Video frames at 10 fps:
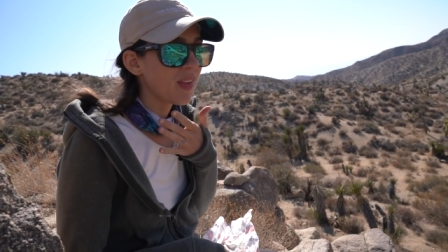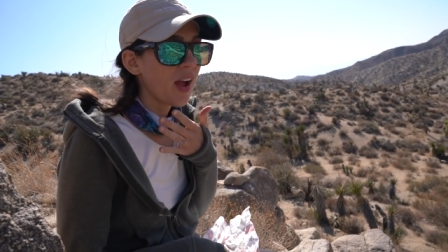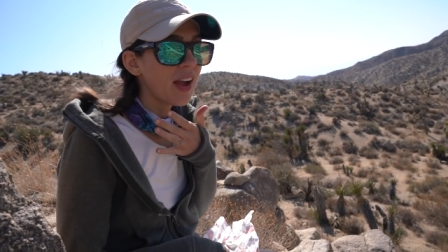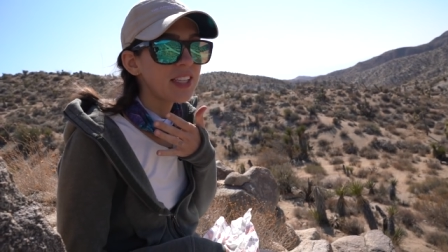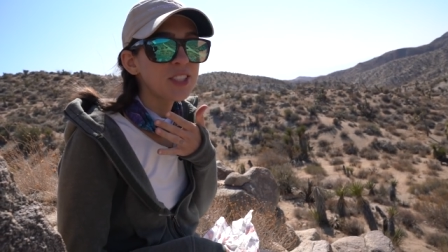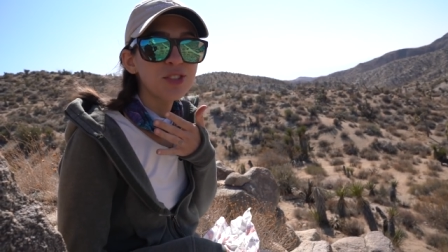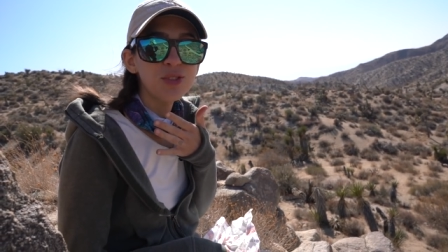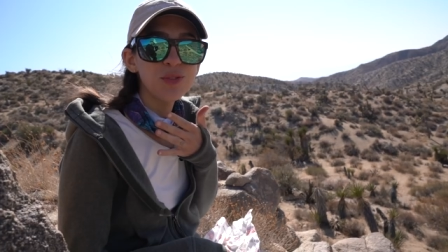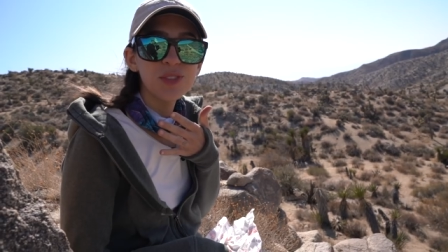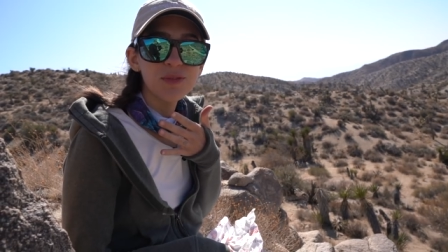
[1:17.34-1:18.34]
hiking
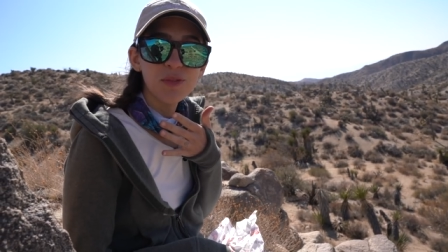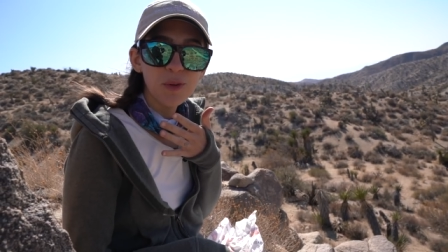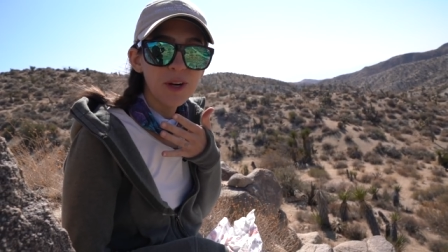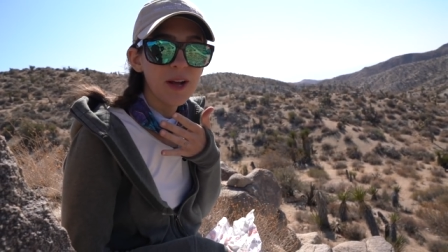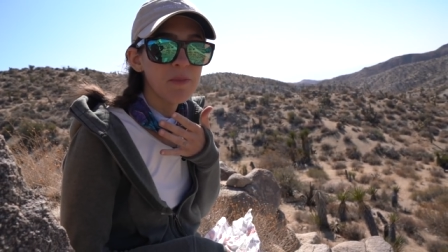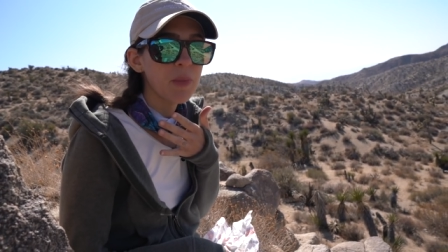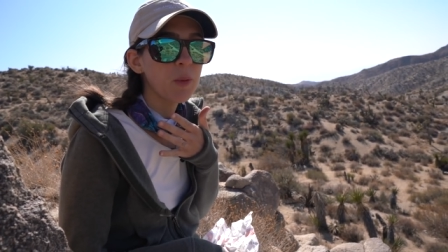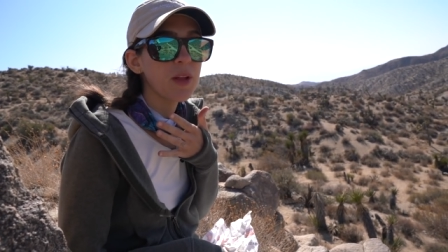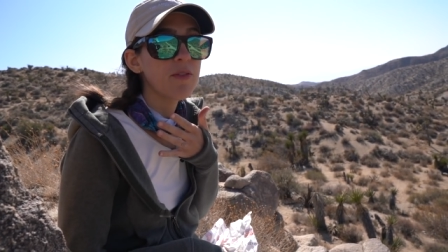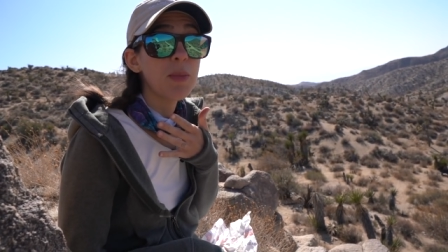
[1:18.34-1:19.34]
shoes in Florida. I
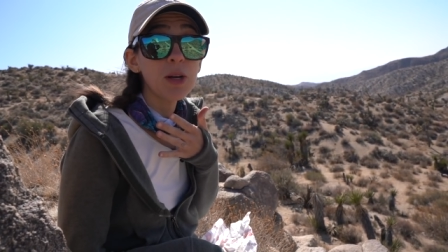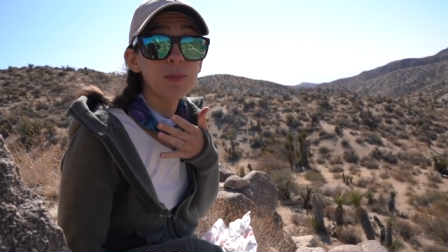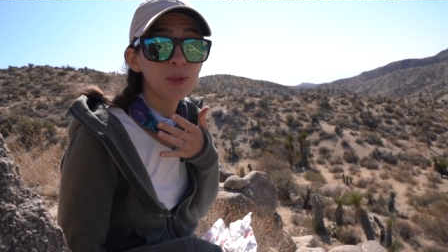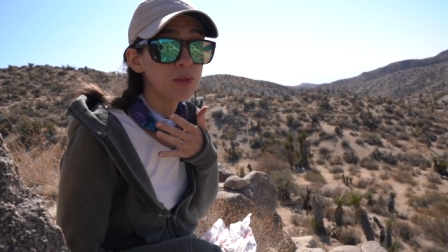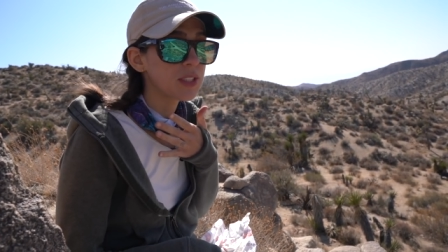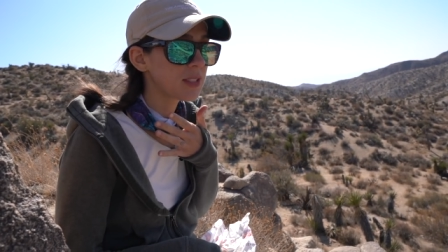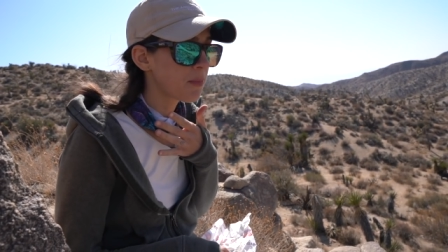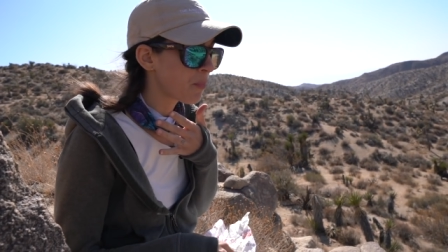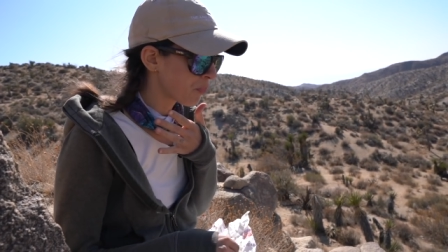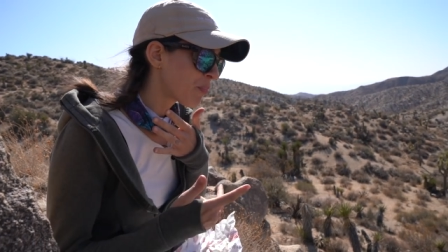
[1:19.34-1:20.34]
only have muck boots.
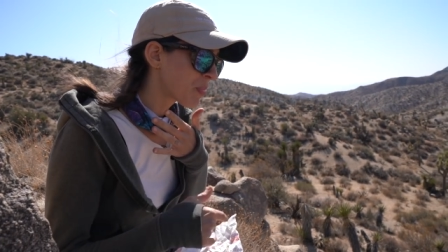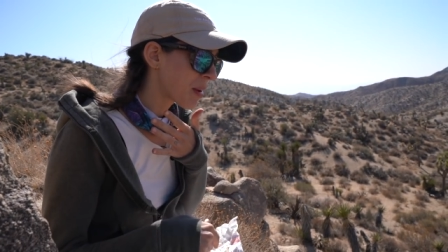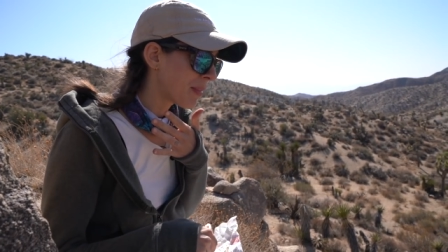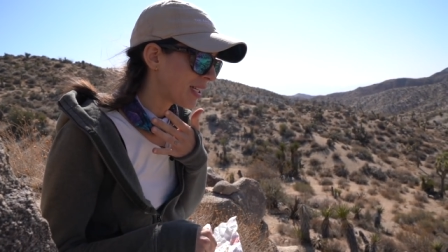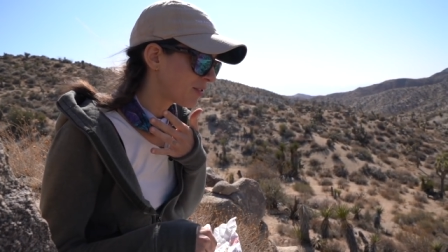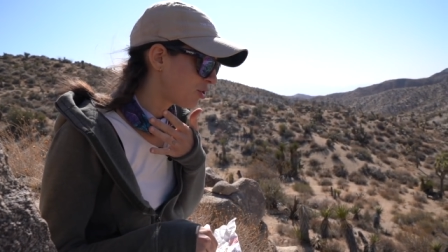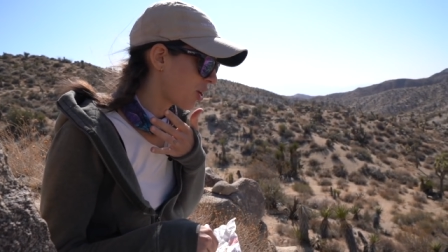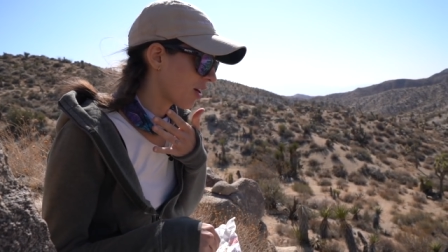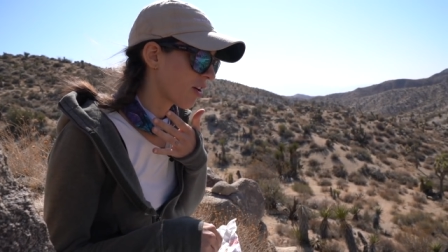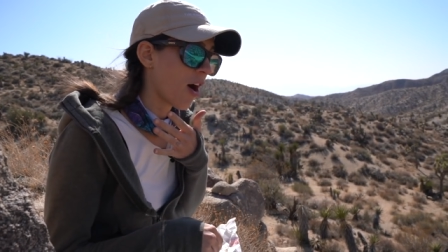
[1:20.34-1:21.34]
My
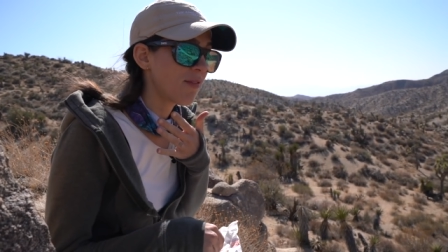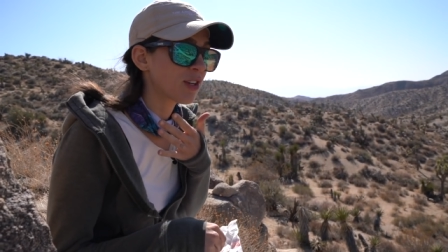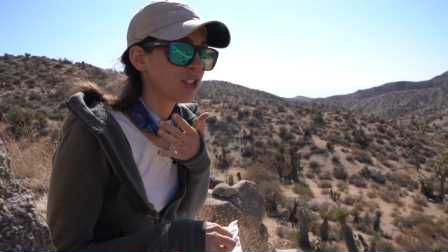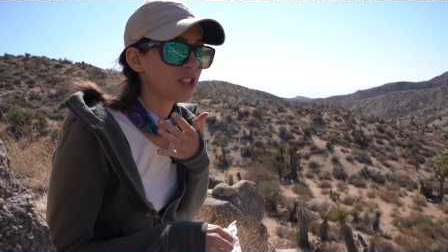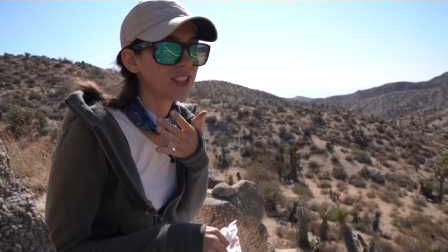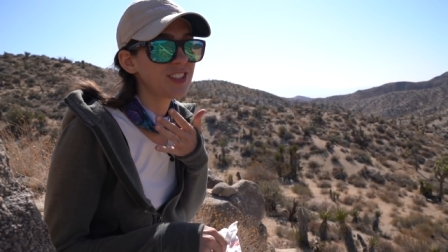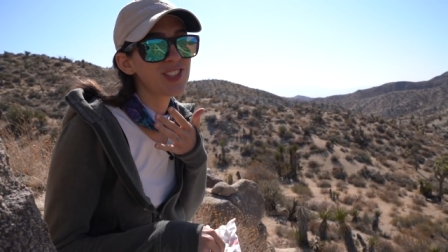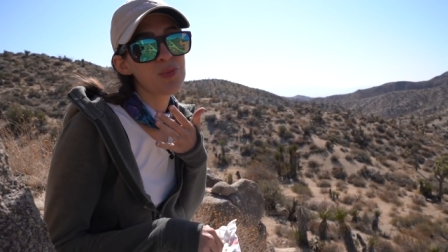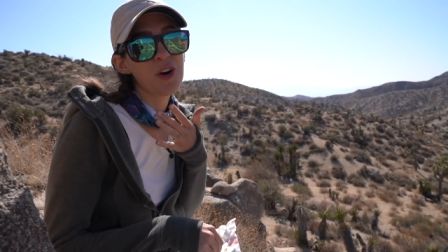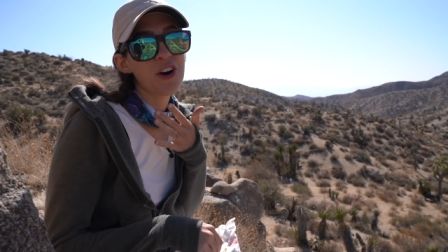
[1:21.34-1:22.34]
Chuck
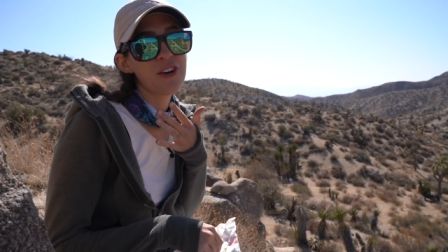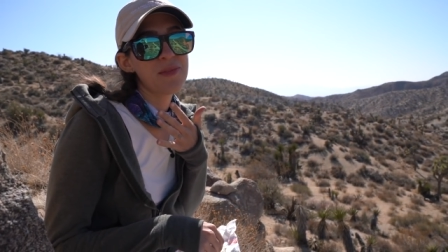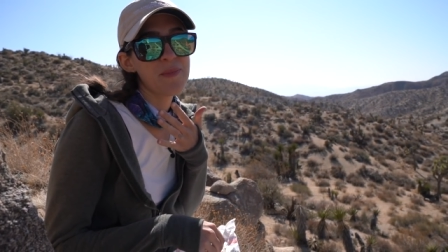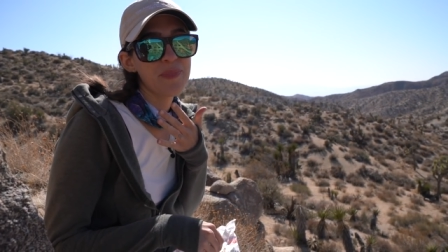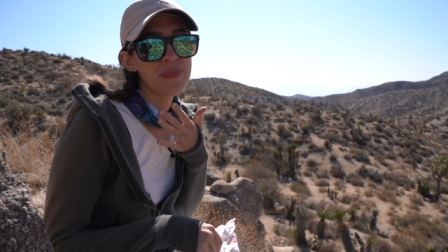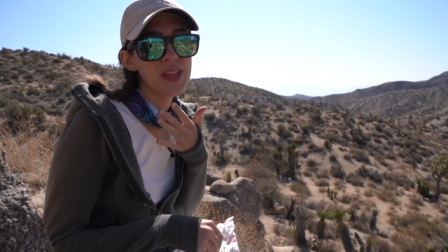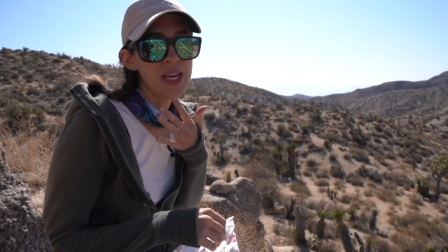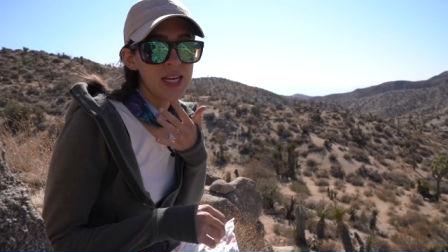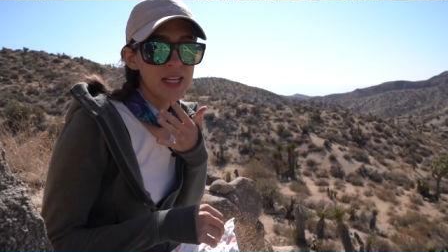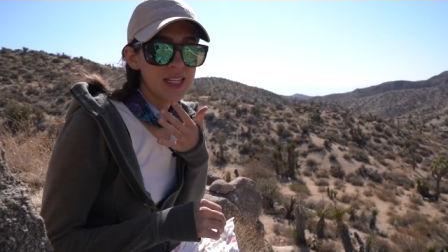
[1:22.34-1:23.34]
Converses were
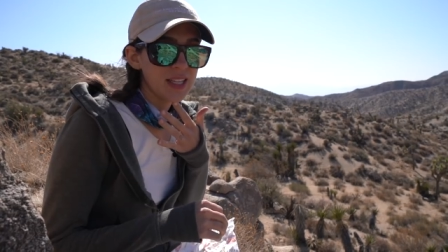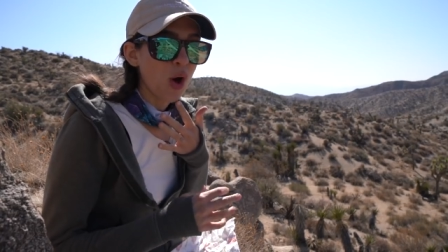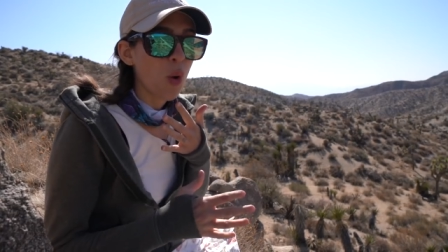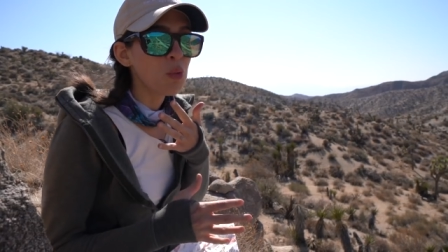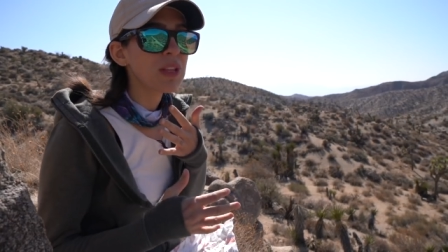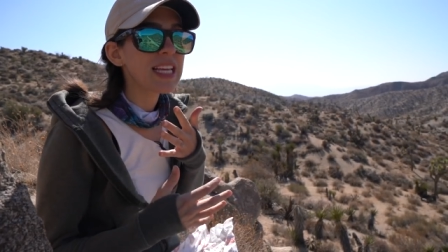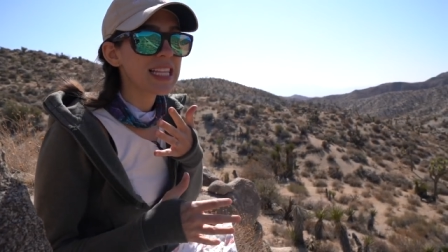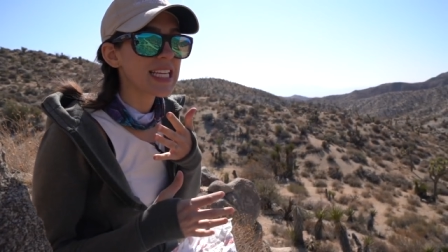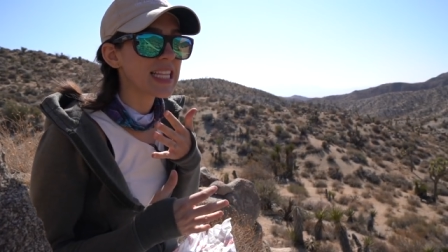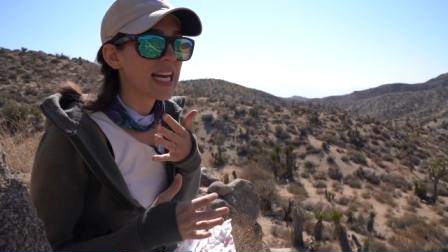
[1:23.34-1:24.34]
the only
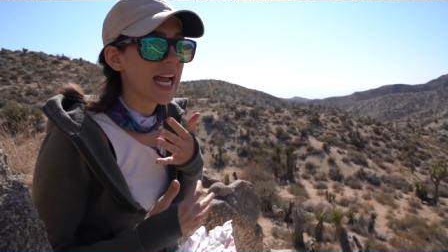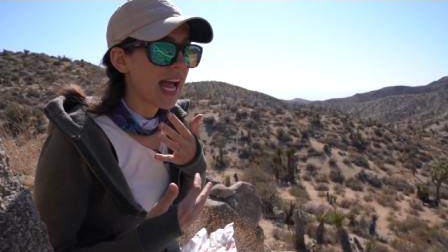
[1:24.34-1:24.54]
thing that I